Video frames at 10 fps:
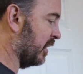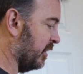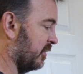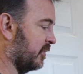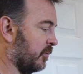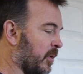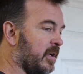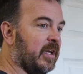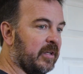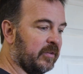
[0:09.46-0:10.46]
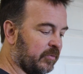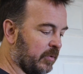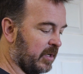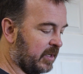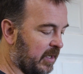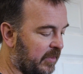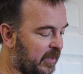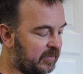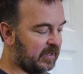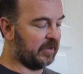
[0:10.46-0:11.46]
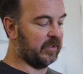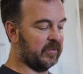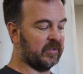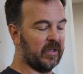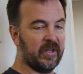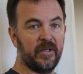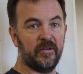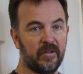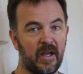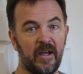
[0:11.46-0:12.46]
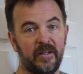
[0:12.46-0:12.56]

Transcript: case it's a right-hand strike, and that's how this interlock